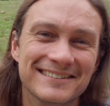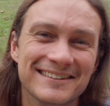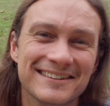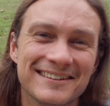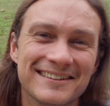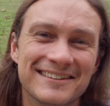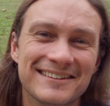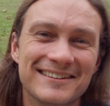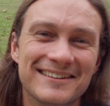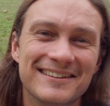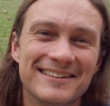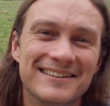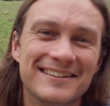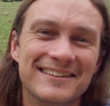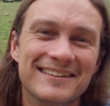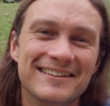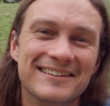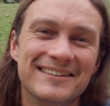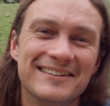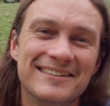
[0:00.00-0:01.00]

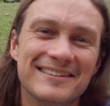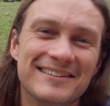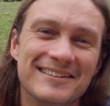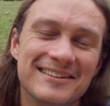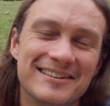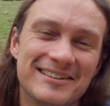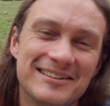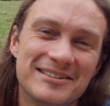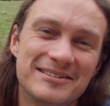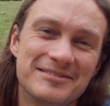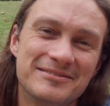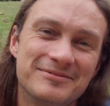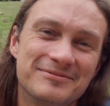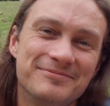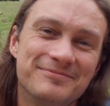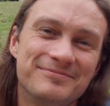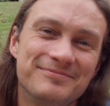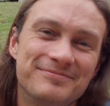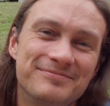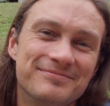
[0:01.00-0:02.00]

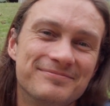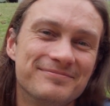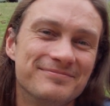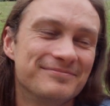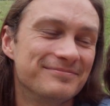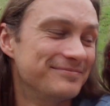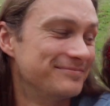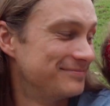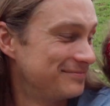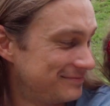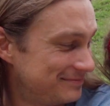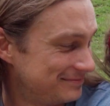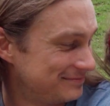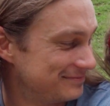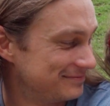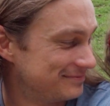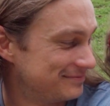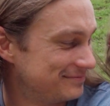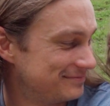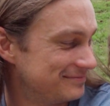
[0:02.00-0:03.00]

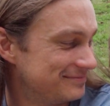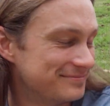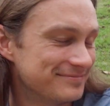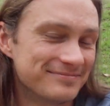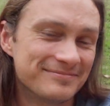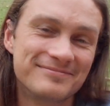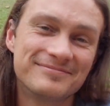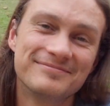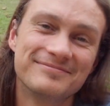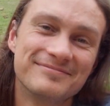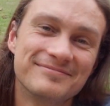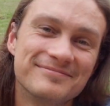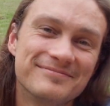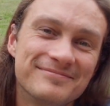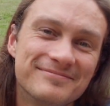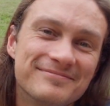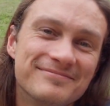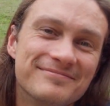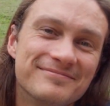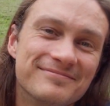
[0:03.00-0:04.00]

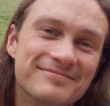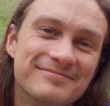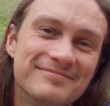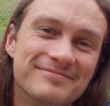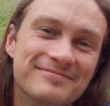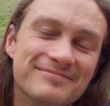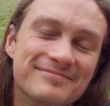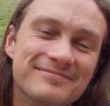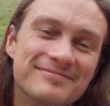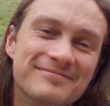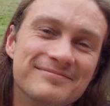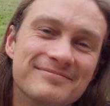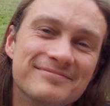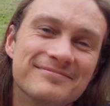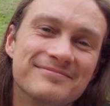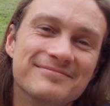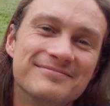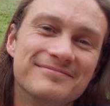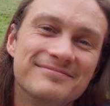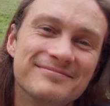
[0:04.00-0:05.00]

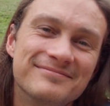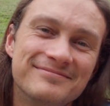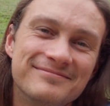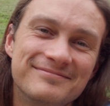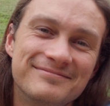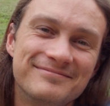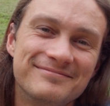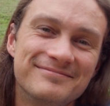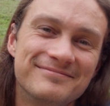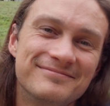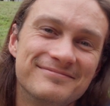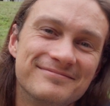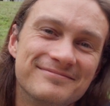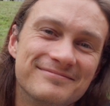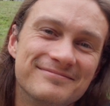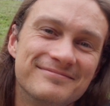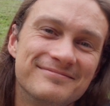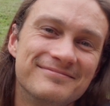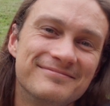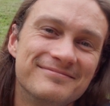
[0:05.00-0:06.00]

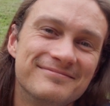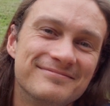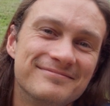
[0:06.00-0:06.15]
This person isn't speaking.